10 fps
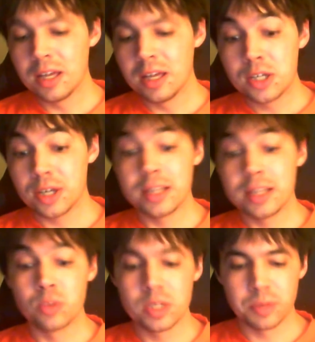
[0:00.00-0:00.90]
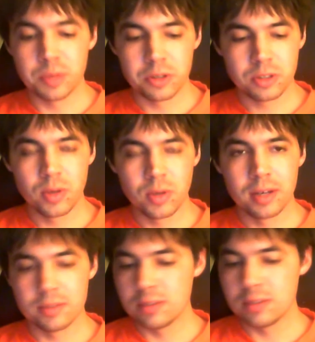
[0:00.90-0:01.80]
Chinese whispers to when,
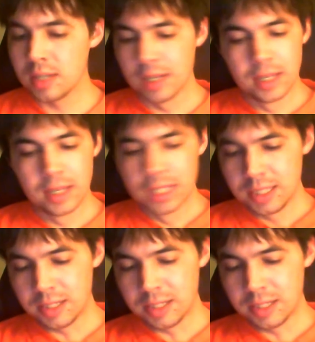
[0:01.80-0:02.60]
you know,